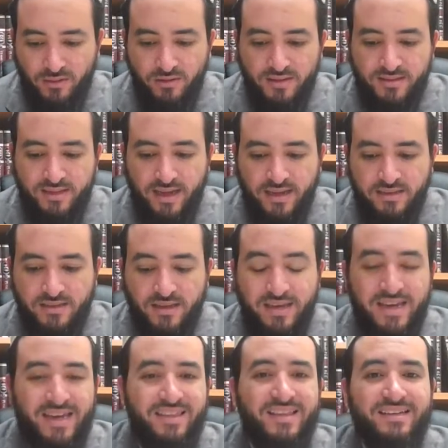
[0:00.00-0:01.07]
in all of these science.
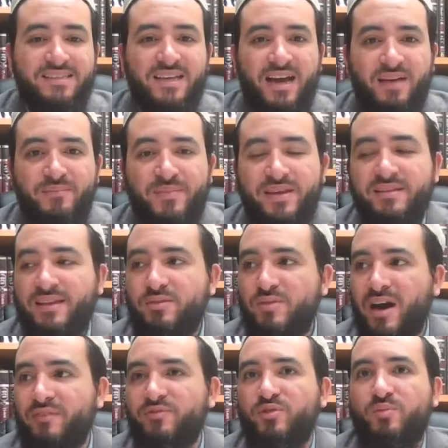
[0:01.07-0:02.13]
It doesn't mean that
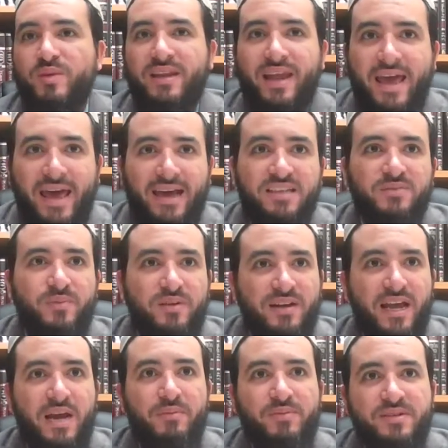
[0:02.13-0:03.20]
you have to be an expert
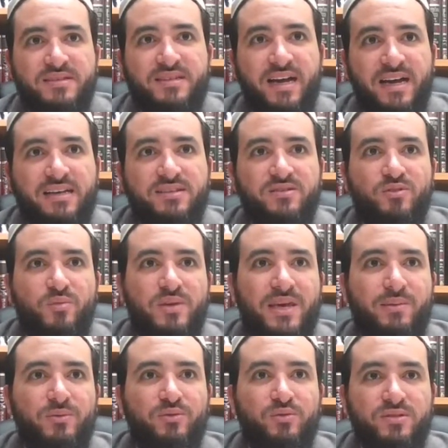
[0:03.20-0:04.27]
in every science to
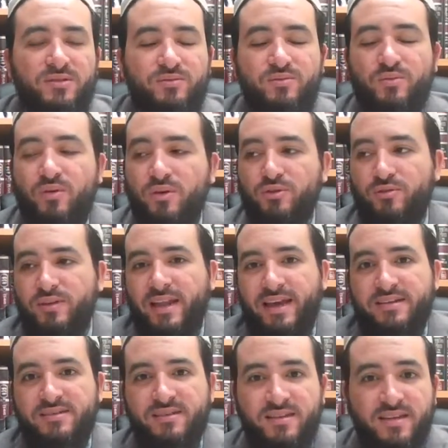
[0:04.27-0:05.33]
be able to go to the
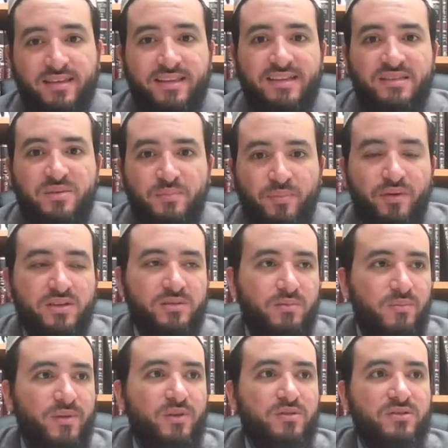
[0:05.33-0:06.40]
next. That's
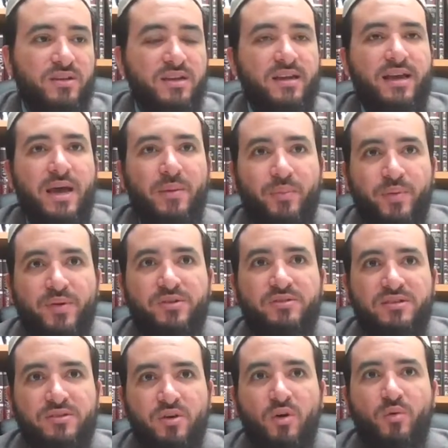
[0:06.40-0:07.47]
impossible, because a
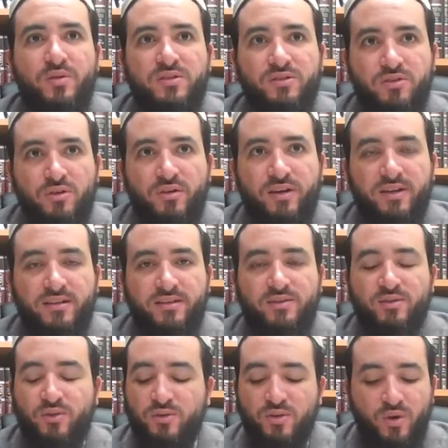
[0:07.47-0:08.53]
person is always growing.
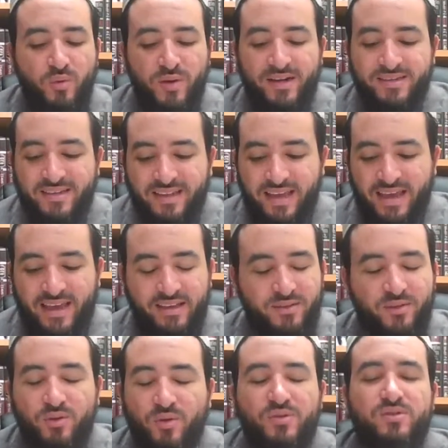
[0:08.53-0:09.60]
So no one
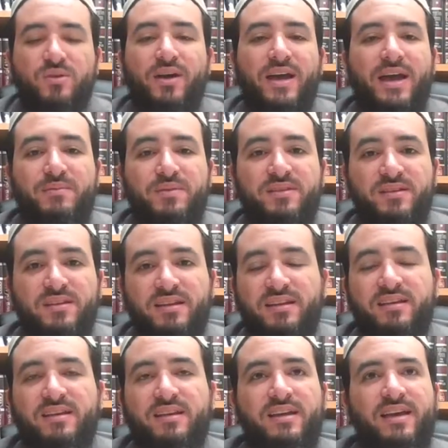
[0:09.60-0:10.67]
knows
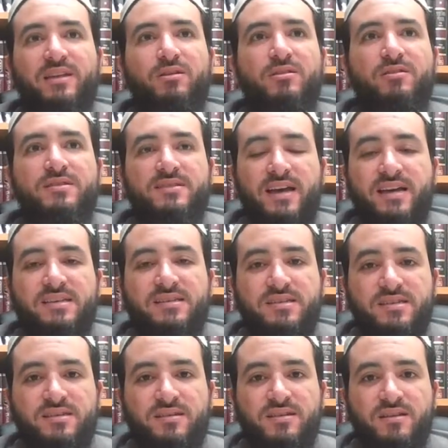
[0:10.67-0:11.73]
everything in all the
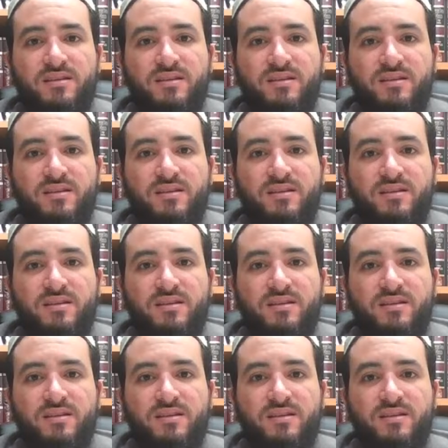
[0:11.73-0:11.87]
sciences.